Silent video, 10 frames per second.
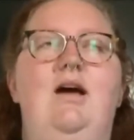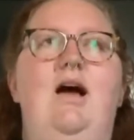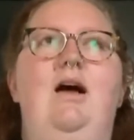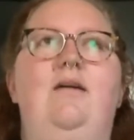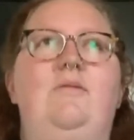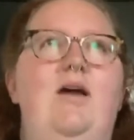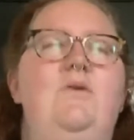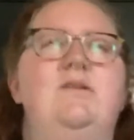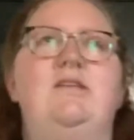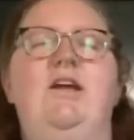I
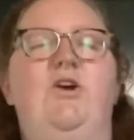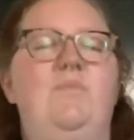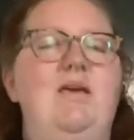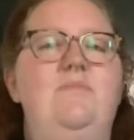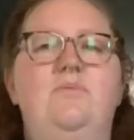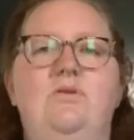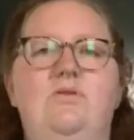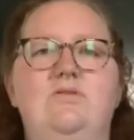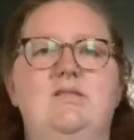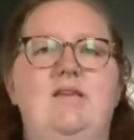always hear
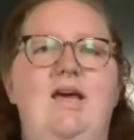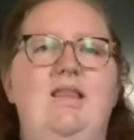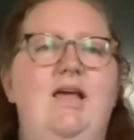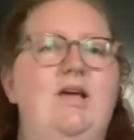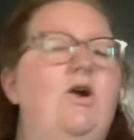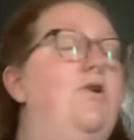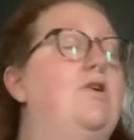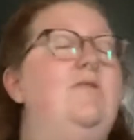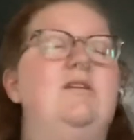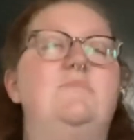people say like, oh,
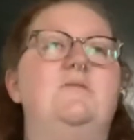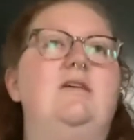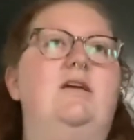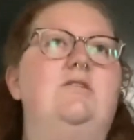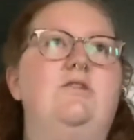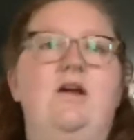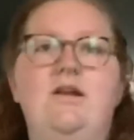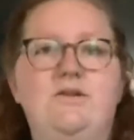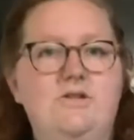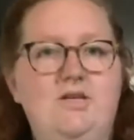you need to protect your
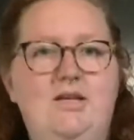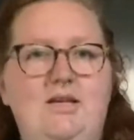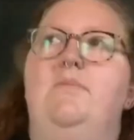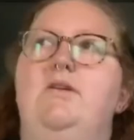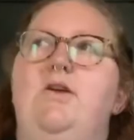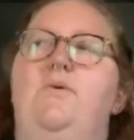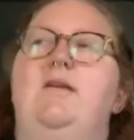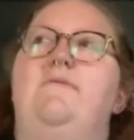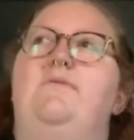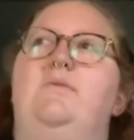energy, but no
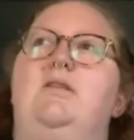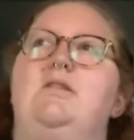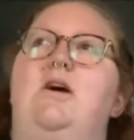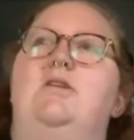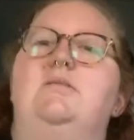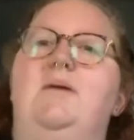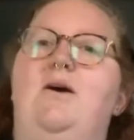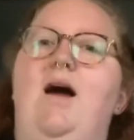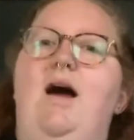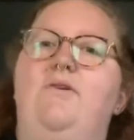one ever really talks
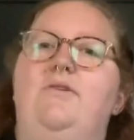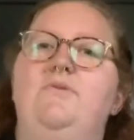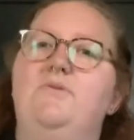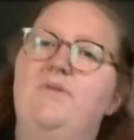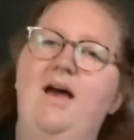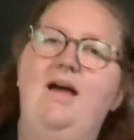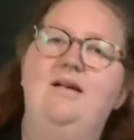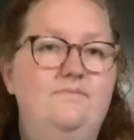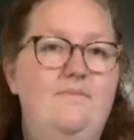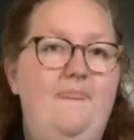about how you do
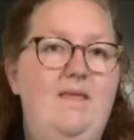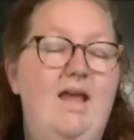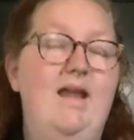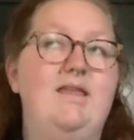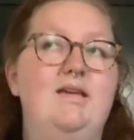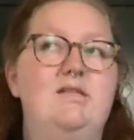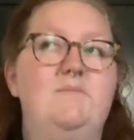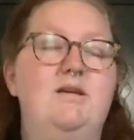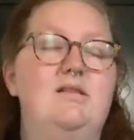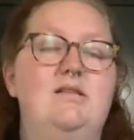that. And I think it's
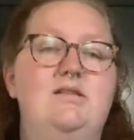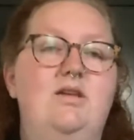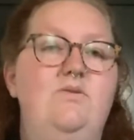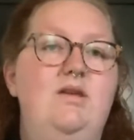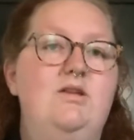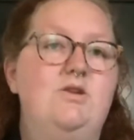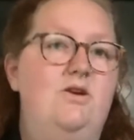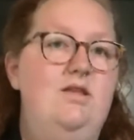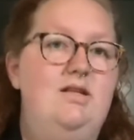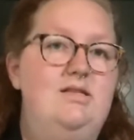because it's a unique
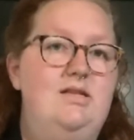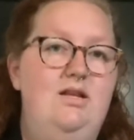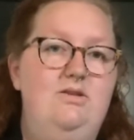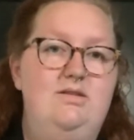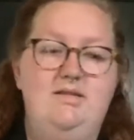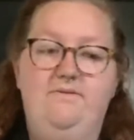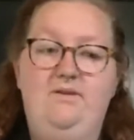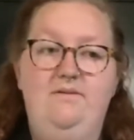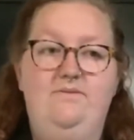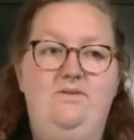journey that's going to look
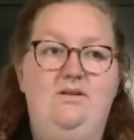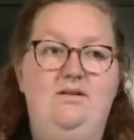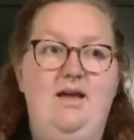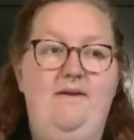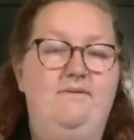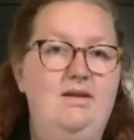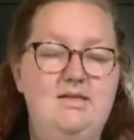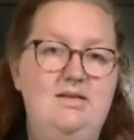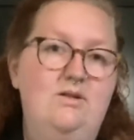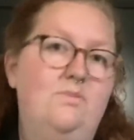different for every
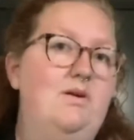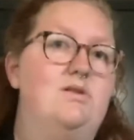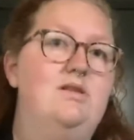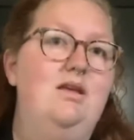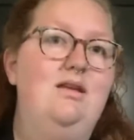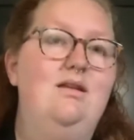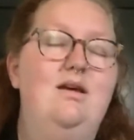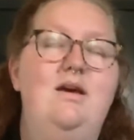single person.